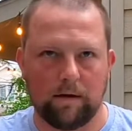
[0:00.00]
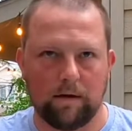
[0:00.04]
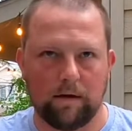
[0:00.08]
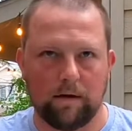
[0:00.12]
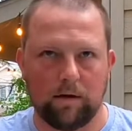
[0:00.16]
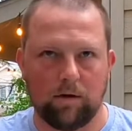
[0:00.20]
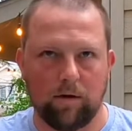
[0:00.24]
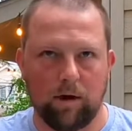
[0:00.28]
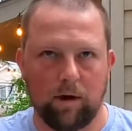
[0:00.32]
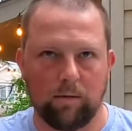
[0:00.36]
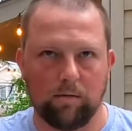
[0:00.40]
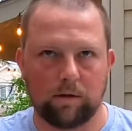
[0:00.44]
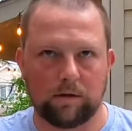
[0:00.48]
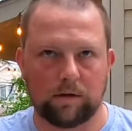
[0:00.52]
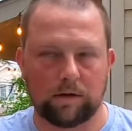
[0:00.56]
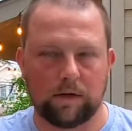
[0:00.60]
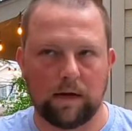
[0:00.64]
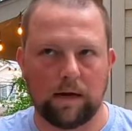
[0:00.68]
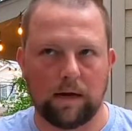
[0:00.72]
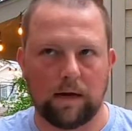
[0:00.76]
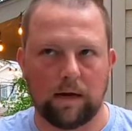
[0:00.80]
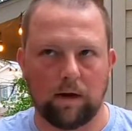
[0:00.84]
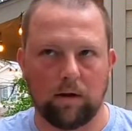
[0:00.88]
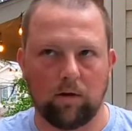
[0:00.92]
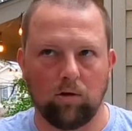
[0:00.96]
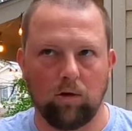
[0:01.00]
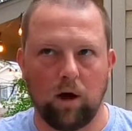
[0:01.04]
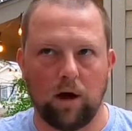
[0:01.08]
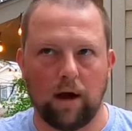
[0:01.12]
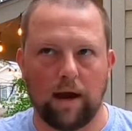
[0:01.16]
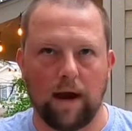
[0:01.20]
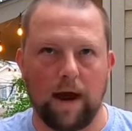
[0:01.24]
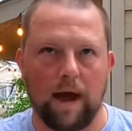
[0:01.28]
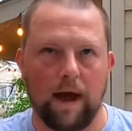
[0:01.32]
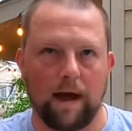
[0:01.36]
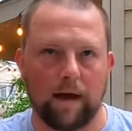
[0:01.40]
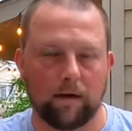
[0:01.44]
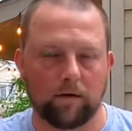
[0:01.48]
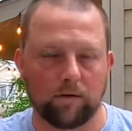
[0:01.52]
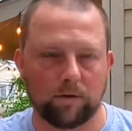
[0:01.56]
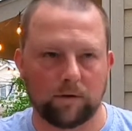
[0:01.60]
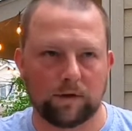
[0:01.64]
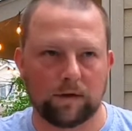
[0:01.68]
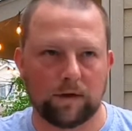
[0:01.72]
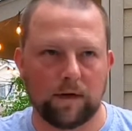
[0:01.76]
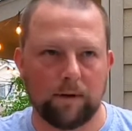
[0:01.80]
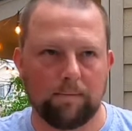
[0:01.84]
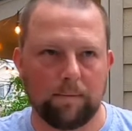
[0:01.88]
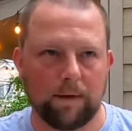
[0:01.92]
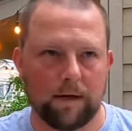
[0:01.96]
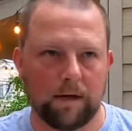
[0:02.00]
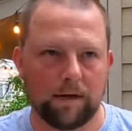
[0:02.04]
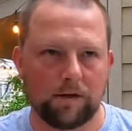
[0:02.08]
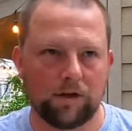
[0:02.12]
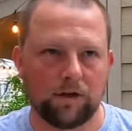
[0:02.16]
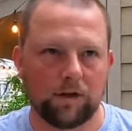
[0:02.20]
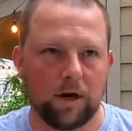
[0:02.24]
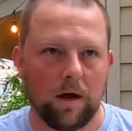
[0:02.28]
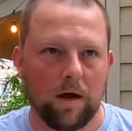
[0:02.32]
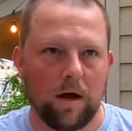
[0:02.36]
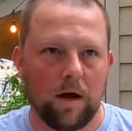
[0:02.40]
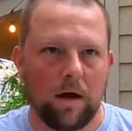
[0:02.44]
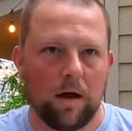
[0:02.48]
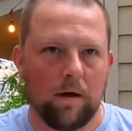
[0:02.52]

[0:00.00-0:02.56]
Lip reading: I wasn't getting a lot of ankle slippage,